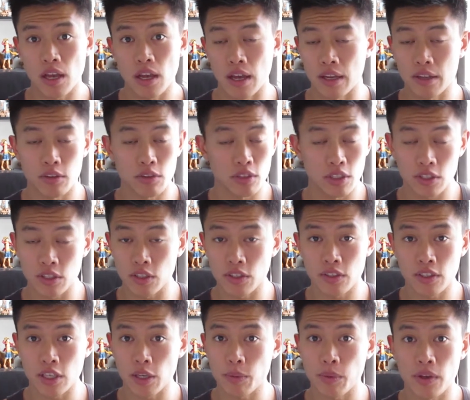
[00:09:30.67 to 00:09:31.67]
I don't need to
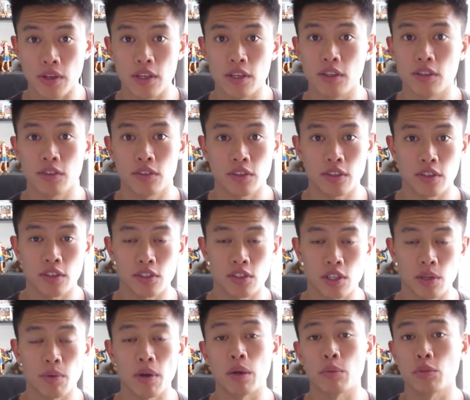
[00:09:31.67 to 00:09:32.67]
think about anything
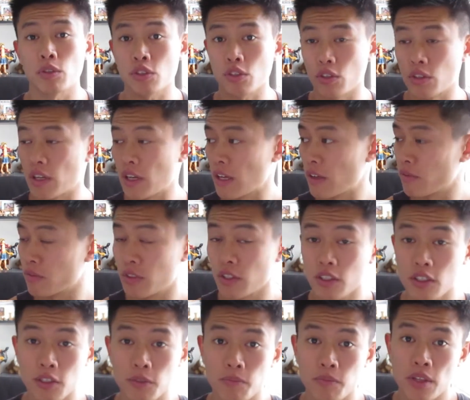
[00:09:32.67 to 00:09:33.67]
except I'm just going to have
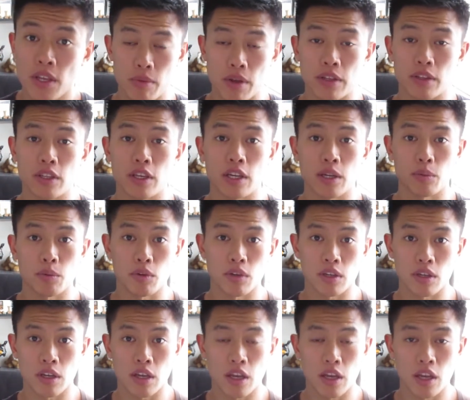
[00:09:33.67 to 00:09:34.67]
dinner, and then I'm
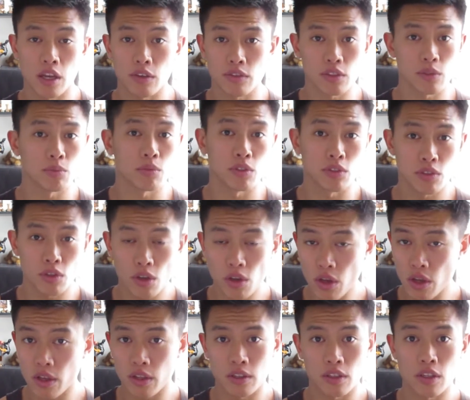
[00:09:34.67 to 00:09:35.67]
going to have some
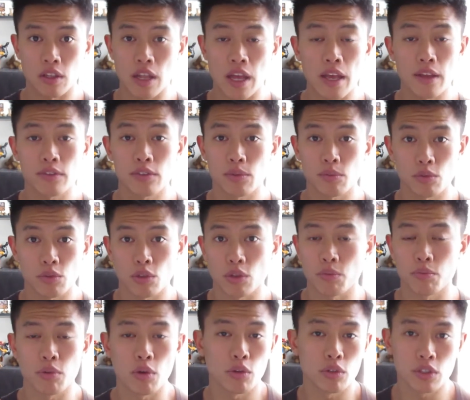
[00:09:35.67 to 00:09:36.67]
dessert, and then have some sort
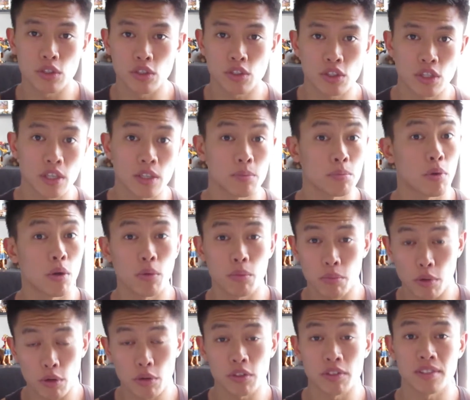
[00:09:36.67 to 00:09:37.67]
of protein shake,
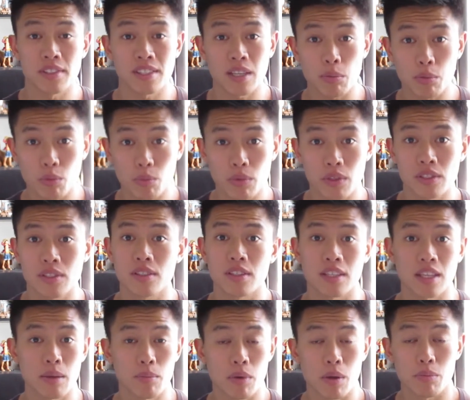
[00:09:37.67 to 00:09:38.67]
protein supplements to
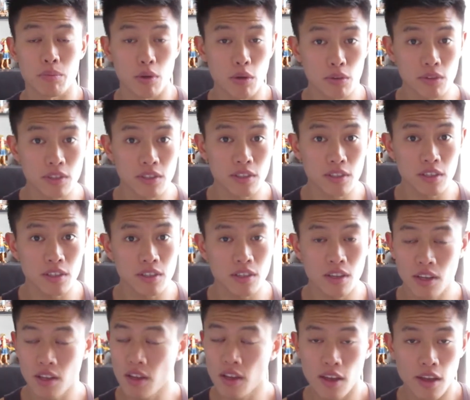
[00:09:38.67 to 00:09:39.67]
get my protein in,
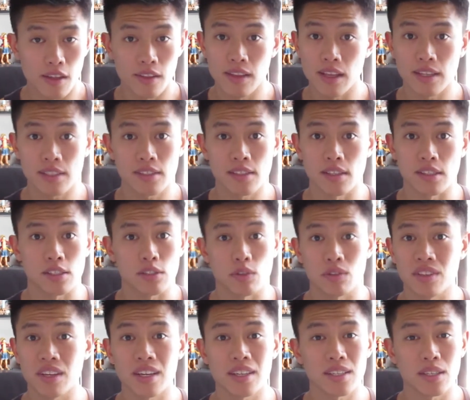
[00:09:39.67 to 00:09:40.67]
and that's it. So
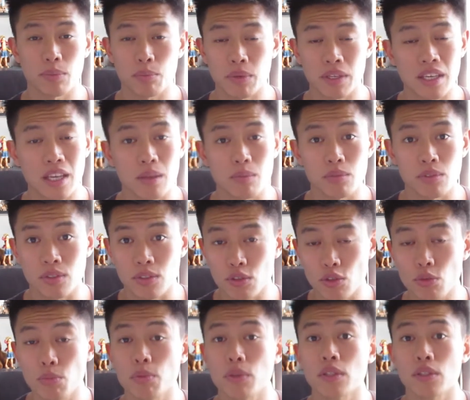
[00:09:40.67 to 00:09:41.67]
diet became
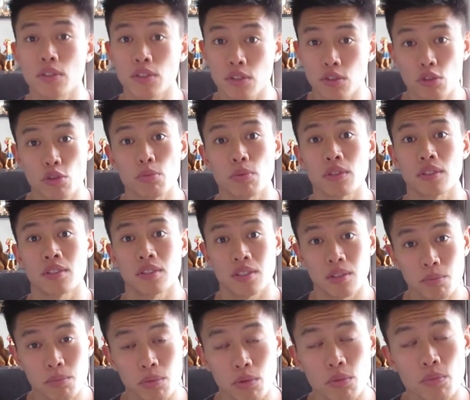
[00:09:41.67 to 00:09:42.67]
super
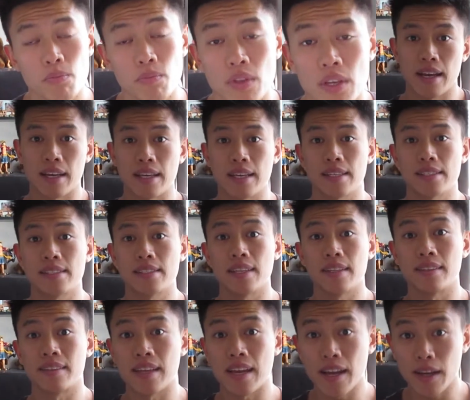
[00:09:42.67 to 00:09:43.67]
simple. I guess
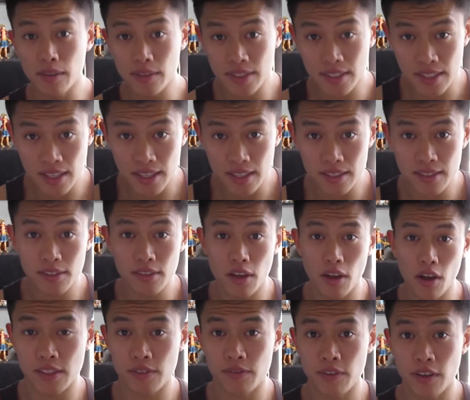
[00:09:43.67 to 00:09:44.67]
the downsides
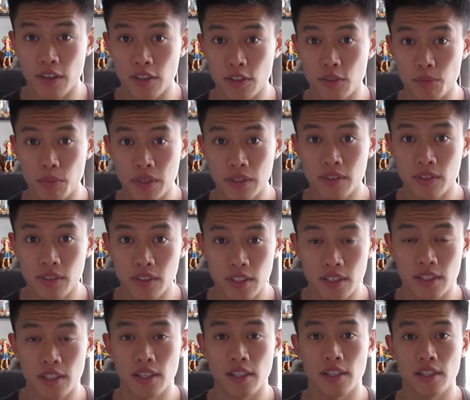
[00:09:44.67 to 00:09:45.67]
as far as
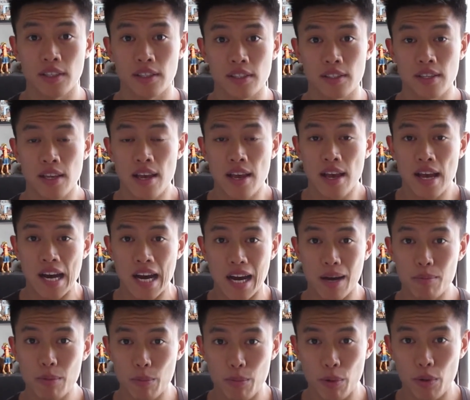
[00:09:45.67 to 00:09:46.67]
mentally is
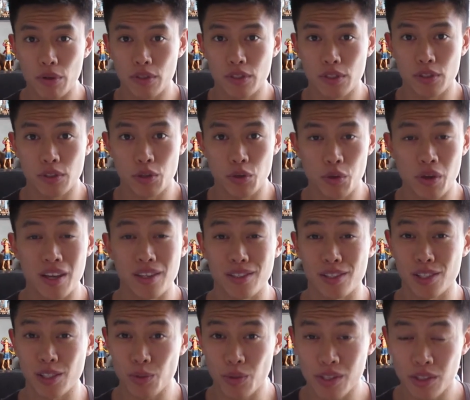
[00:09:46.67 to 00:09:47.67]
I'm a person who has a
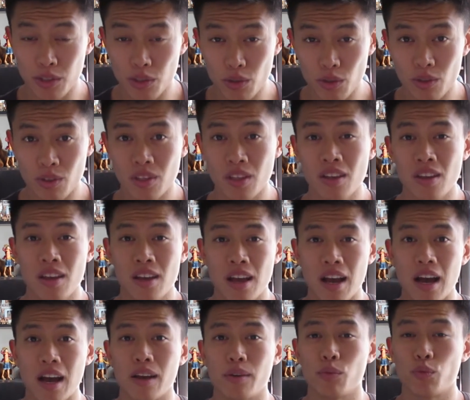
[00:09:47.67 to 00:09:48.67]
sweet tooth.
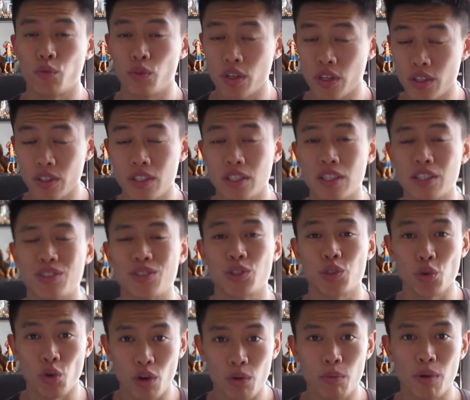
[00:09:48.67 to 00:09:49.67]
I really
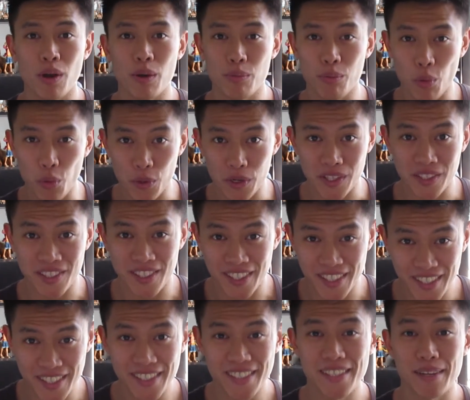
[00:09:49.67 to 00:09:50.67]
enjoy my morning
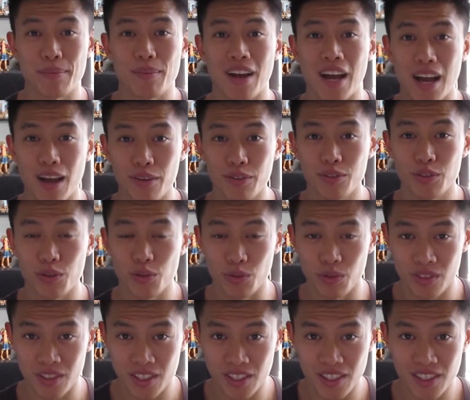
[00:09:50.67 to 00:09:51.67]
teas and my
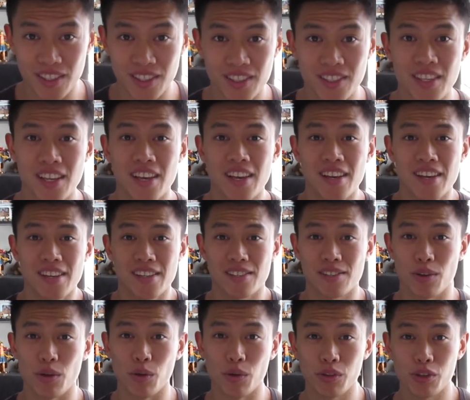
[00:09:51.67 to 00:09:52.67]
afternoon teas.
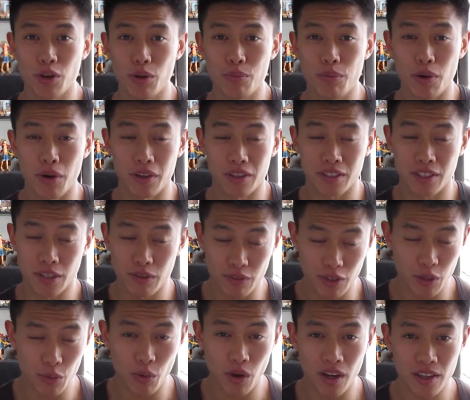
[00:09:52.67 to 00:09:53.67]
So although
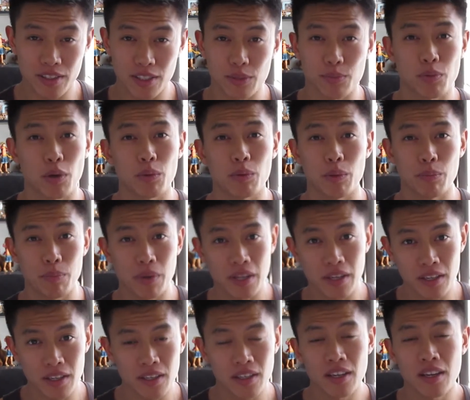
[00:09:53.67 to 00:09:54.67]
productivity wise it's probably
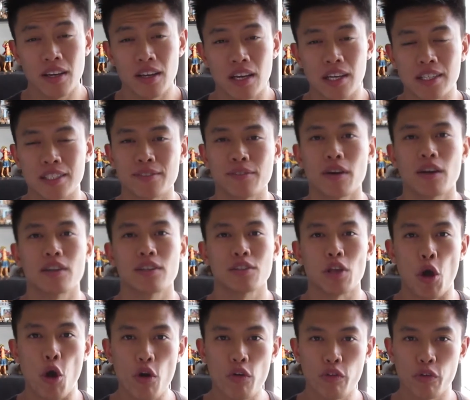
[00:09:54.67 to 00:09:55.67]
better, as far as
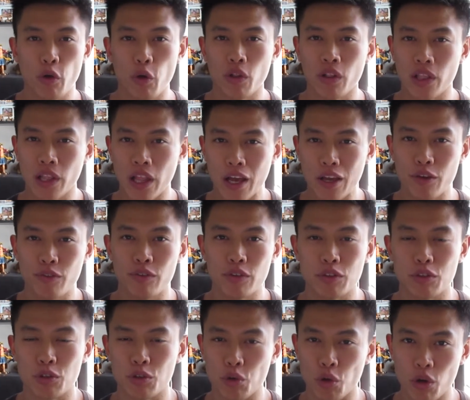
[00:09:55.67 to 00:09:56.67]
overall life
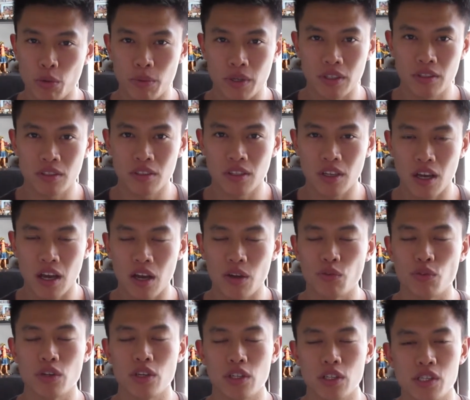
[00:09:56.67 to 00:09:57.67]
enjoyment, I
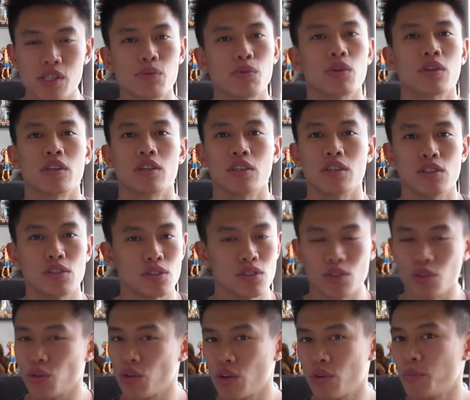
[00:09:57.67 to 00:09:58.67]
really want to
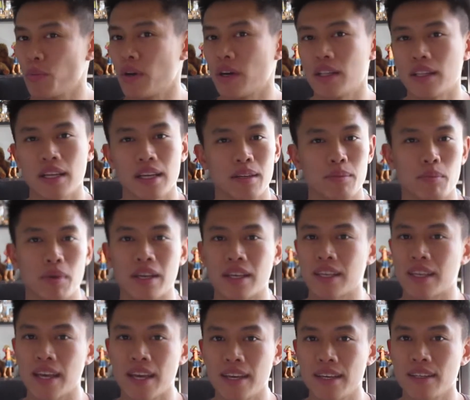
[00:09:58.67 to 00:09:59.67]
enjoy my
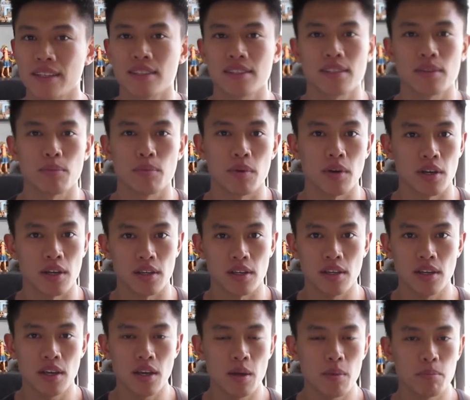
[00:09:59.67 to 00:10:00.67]
cakes and my
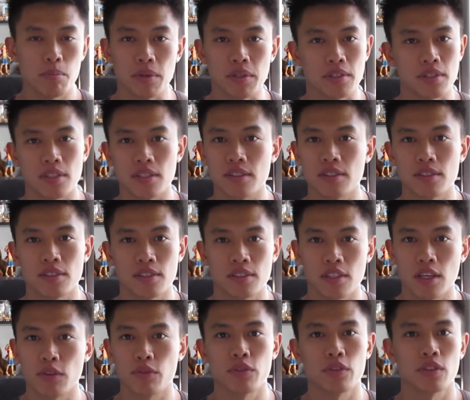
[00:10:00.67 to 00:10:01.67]
biscuits and
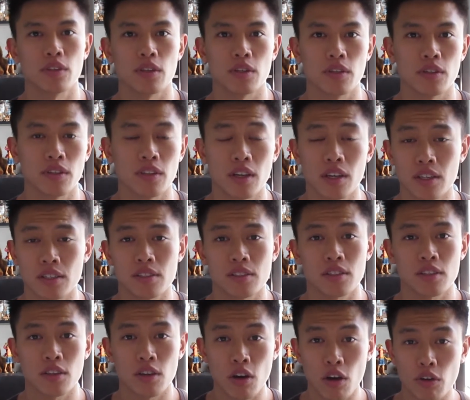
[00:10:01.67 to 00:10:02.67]
stuff with a
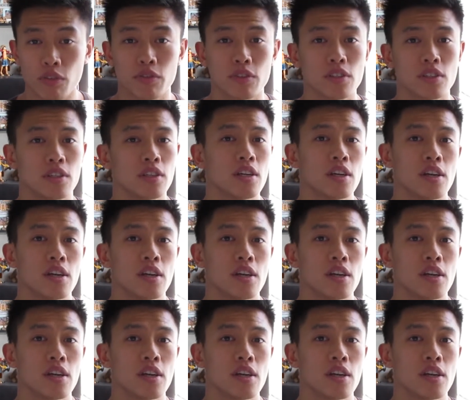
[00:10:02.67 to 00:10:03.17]
nice coffee.